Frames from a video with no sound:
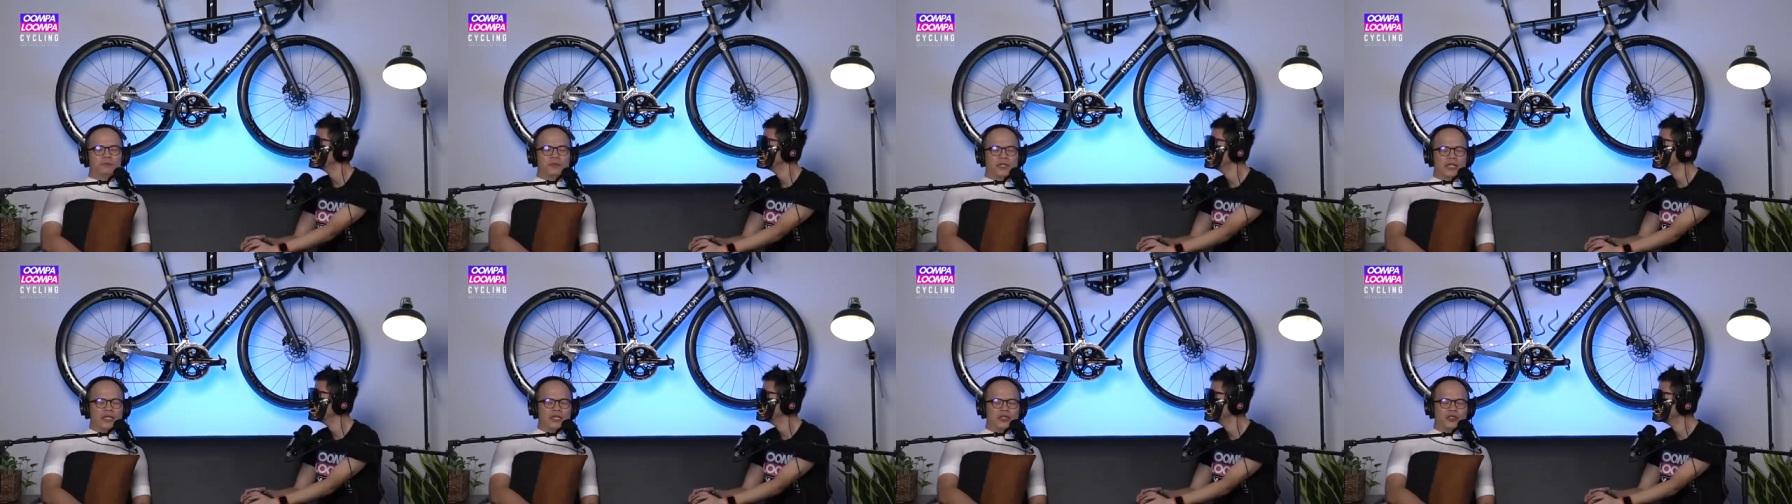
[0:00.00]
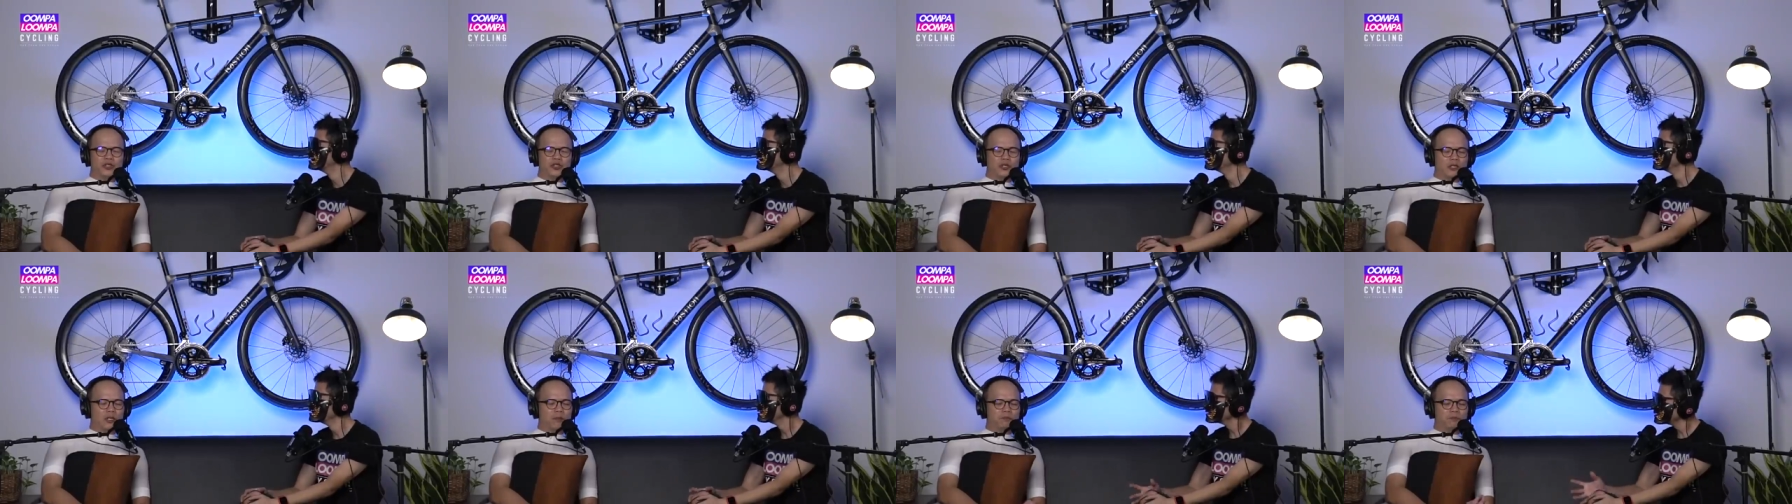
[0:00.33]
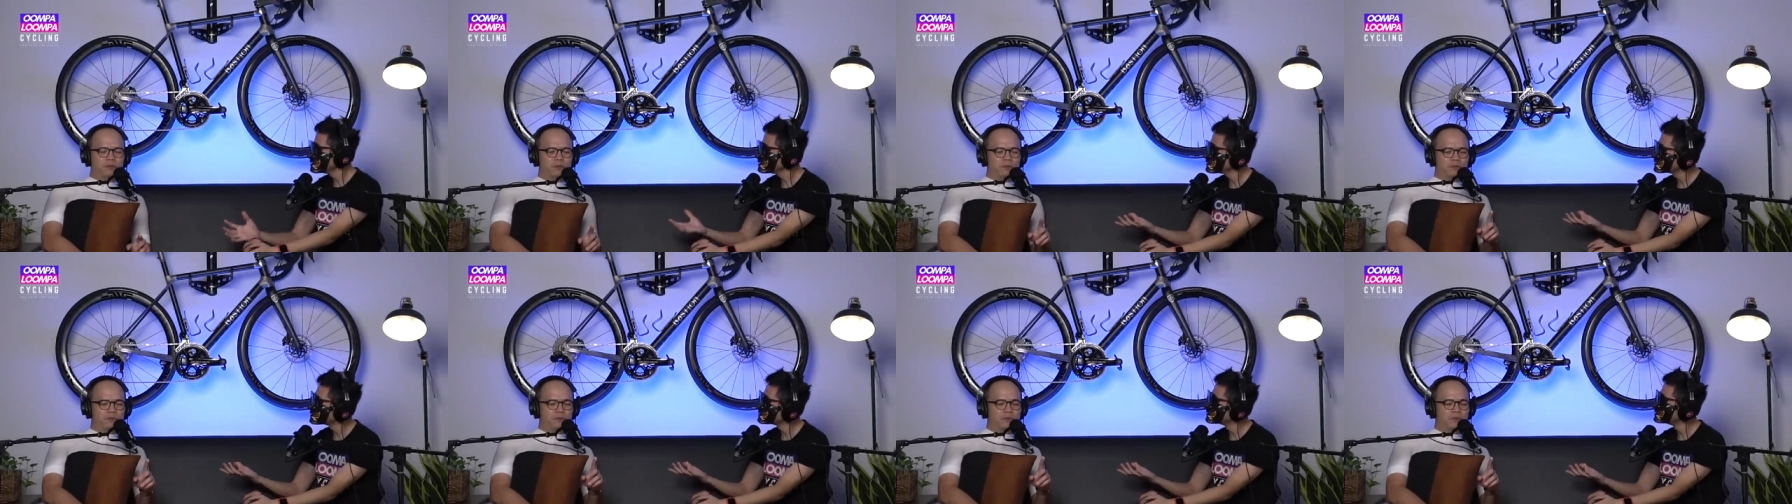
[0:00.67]
pitch the, no
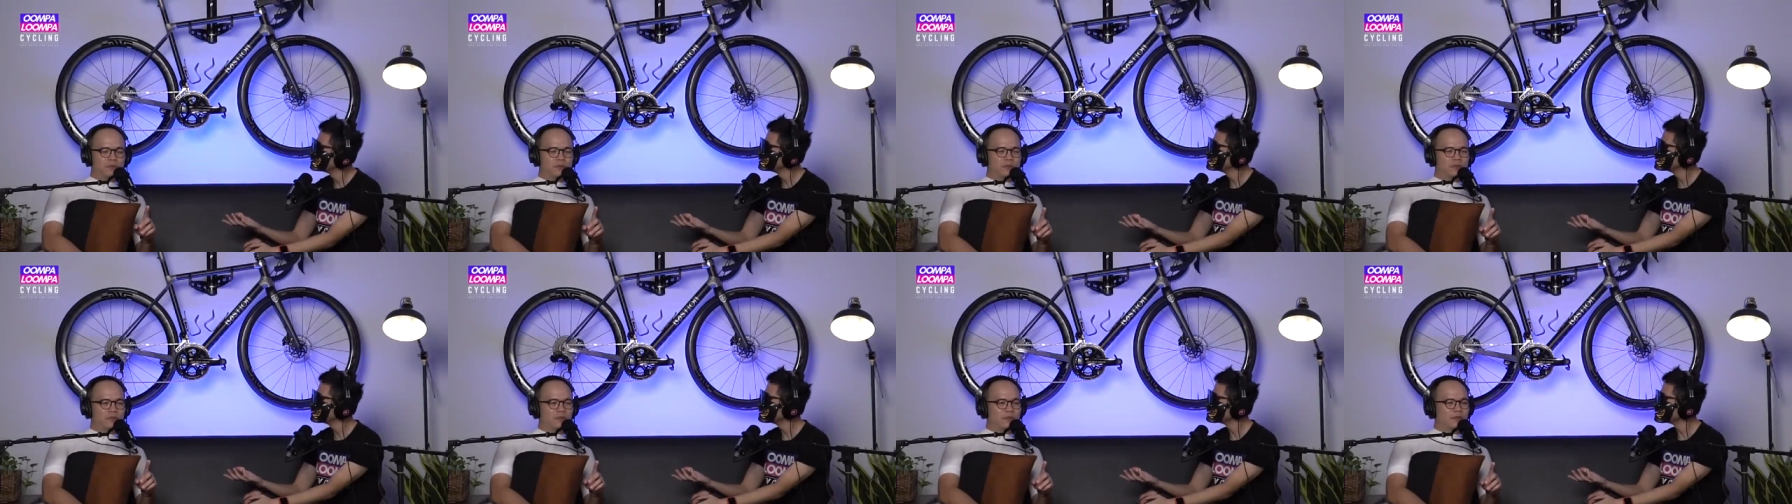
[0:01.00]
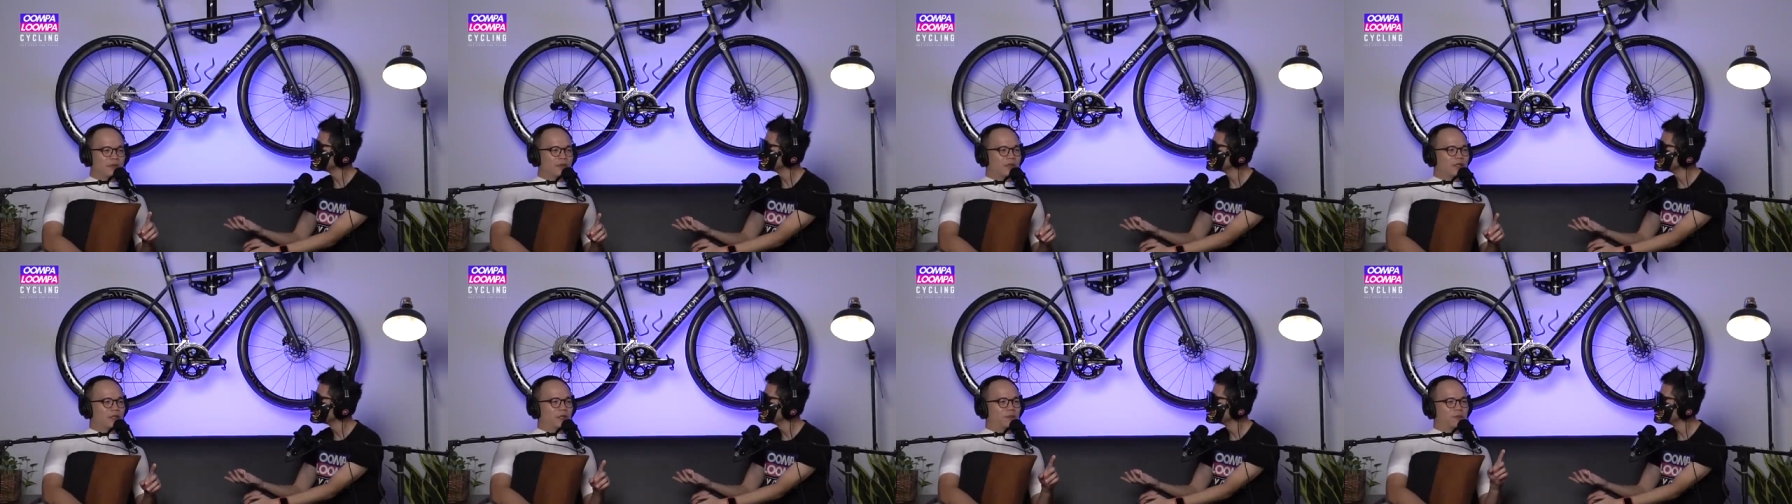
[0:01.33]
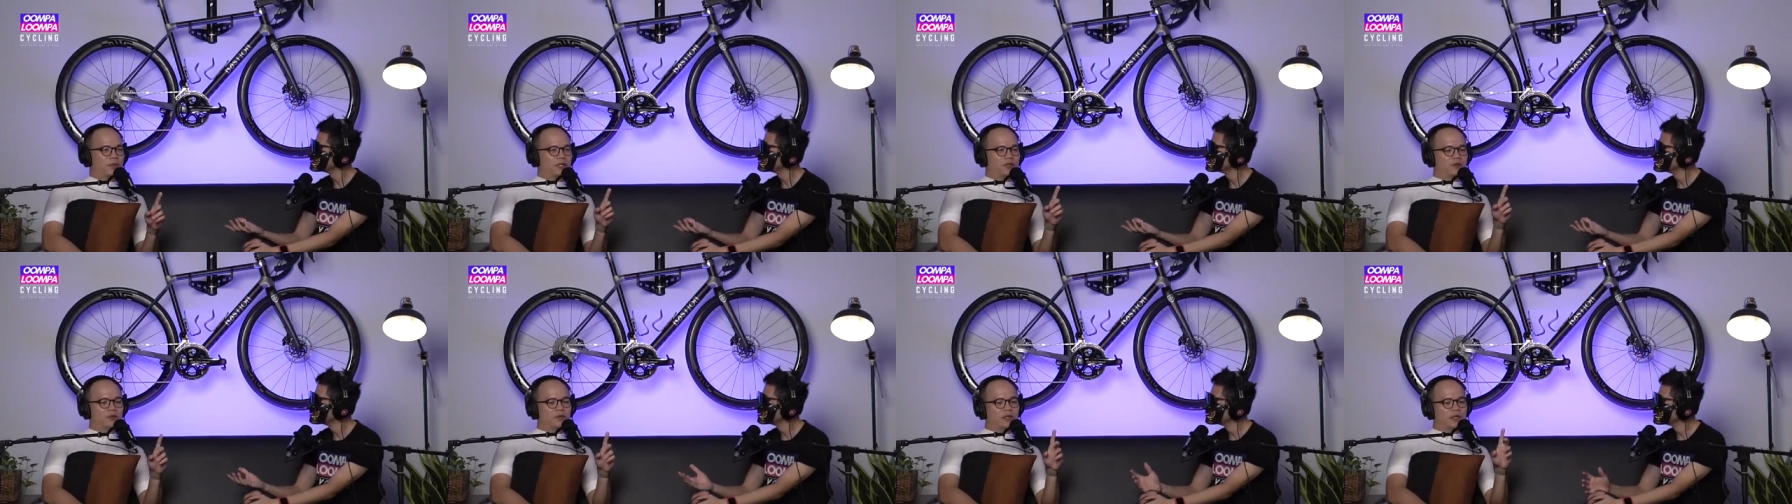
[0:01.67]
then i will regret the
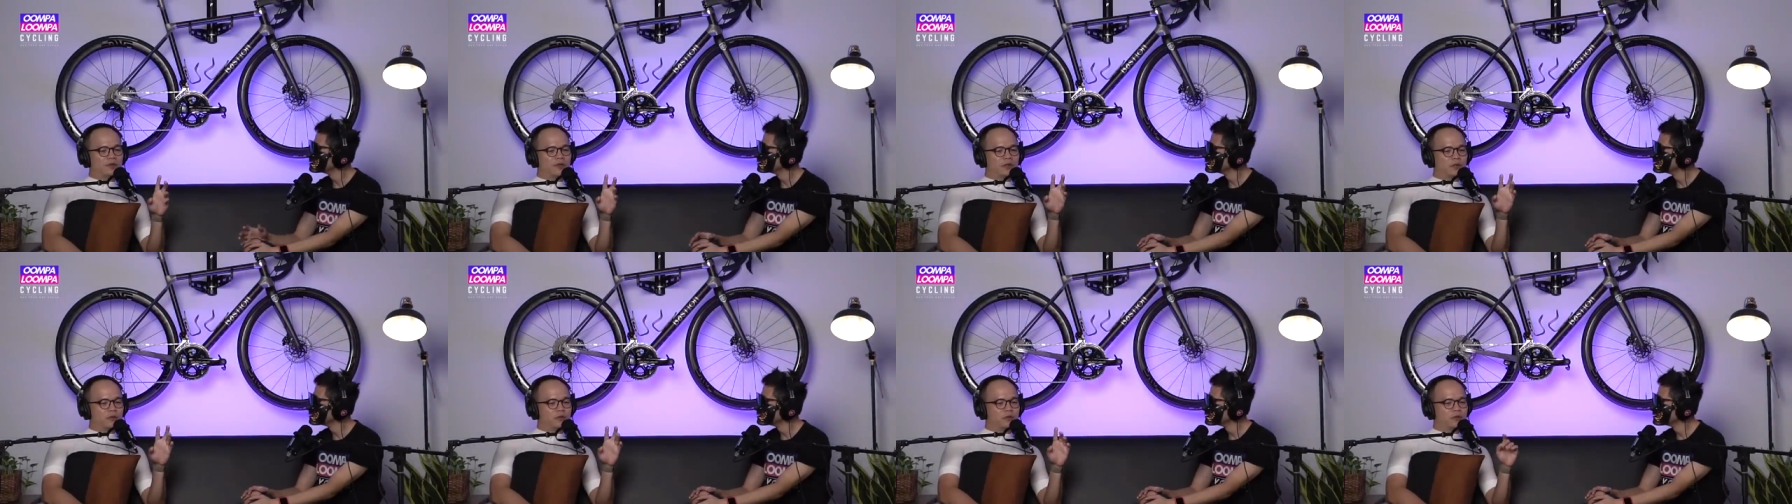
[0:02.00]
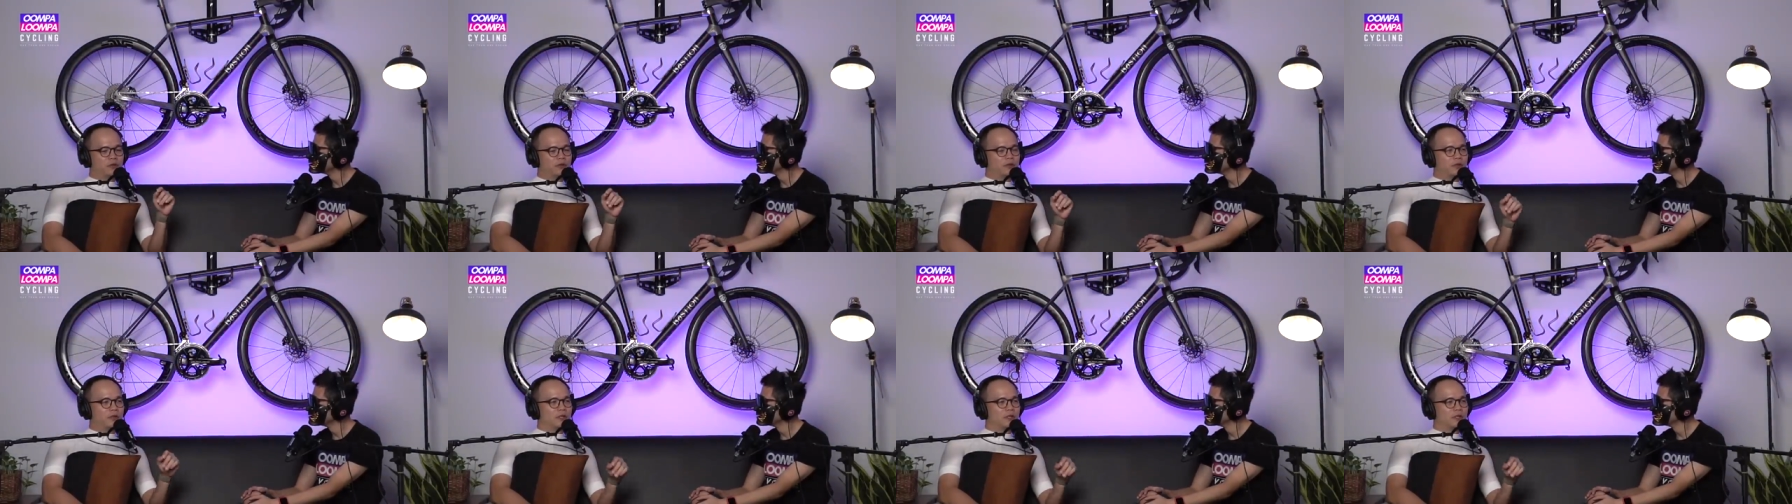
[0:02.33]
pitch will never go through